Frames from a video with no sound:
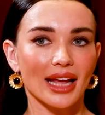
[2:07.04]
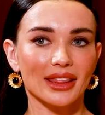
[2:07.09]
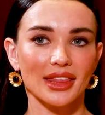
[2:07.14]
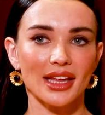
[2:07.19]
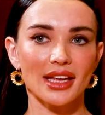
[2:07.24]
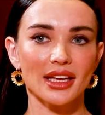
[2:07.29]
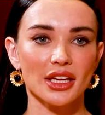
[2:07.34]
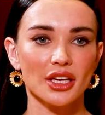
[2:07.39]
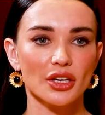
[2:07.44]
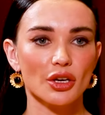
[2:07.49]
I
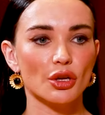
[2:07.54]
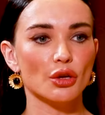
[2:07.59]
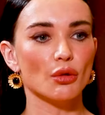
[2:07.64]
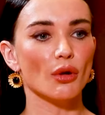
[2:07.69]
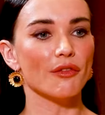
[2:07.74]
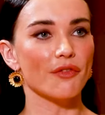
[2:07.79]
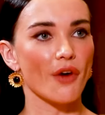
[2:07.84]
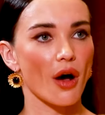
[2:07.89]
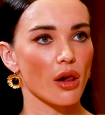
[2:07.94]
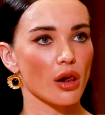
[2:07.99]
think you know
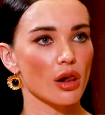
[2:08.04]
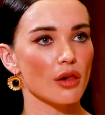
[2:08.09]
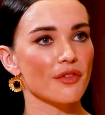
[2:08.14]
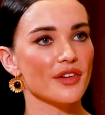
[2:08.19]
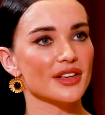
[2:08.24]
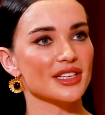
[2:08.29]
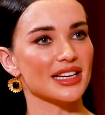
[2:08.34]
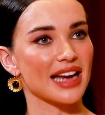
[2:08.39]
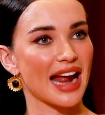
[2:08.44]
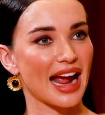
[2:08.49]
you
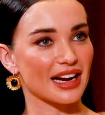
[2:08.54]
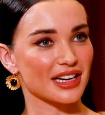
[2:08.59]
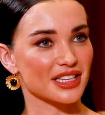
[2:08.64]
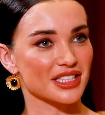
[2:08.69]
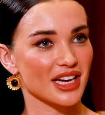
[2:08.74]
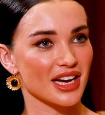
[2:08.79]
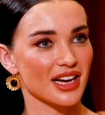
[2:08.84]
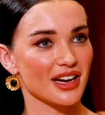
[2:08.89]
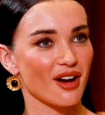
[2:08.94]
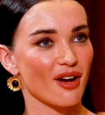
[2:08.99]
evolve as an
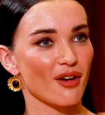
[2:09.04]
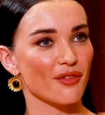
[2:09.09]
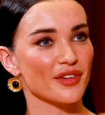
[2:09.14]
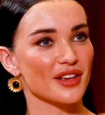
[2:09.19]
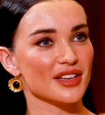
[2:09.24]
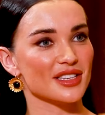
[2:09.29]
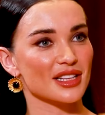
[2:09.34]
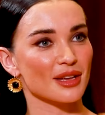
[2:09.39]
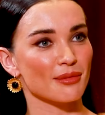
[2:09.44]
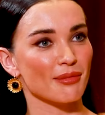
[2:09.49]
actor.
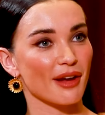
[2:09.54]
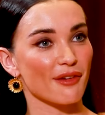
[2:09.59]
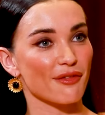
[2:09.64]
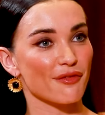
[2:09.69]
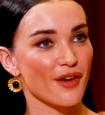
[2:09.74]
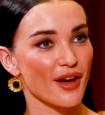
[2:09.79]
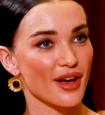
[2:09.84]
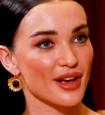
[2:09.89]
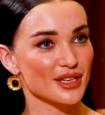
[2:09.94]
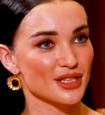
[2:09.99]
Obviously, my
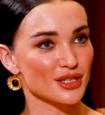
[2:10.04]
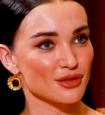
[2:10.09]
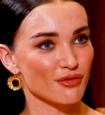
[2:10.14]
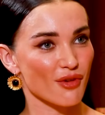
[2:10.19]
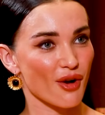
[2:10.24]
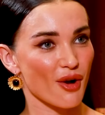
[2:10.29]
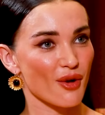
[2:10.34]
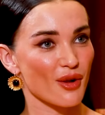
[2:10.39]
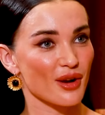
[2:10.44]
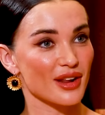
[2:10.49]
first
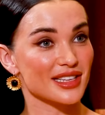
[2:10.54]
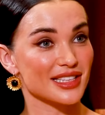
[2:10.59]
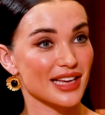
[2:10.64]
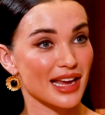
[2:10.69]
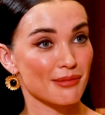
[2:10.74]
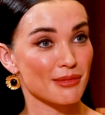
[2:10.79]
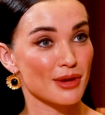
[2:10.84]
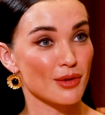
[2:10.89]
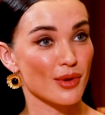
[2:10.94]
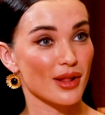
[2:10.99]
role as
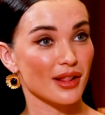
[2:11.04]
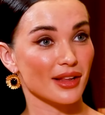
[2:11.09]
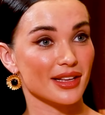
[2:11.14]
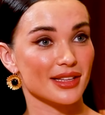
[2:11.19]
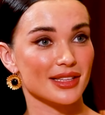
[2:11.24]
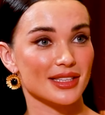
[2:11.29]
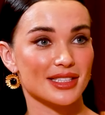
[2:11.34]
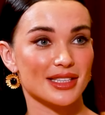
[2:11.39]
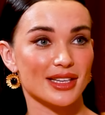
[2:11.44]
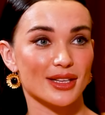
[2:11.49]
Amy
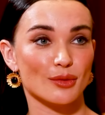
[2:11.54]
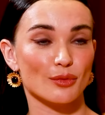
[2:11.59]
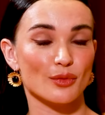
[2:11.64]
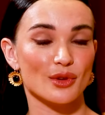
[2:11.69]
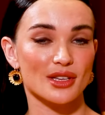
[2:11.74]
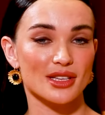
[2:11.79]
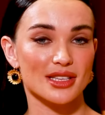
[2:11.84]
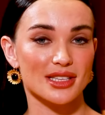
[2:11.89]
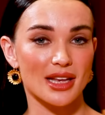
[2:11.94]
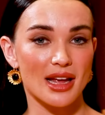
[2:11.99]
Wilkinson
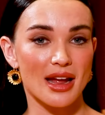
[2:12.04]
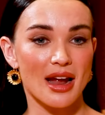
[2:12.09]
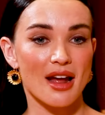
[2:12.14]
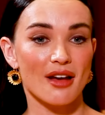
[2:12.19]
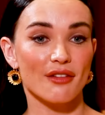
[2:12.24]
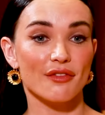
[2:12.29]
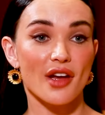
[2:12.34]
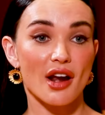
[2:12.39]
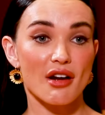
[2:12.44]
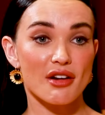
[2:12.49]
was
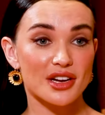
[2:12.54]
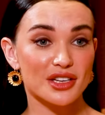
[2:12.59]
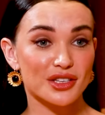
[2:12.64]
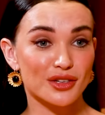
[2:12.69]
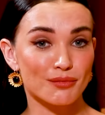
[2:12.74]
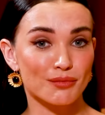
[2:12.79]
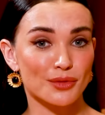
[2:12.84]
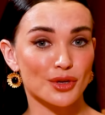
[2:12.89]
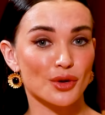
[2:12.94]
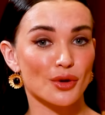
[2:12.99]
very
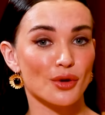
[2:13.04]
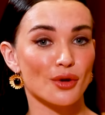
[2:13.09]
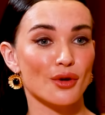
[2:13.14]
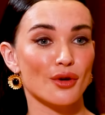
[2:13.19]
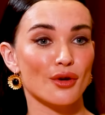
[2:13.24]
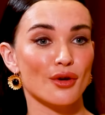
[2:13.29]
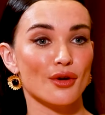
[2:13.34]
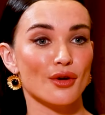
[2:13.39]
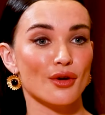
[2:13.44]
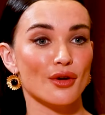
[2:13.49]

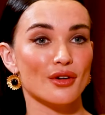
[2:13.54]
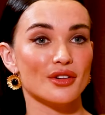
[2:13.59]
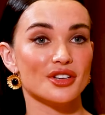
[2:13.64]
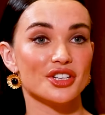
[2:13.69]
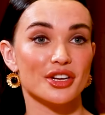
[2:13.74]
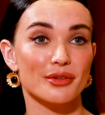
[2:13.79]
demure.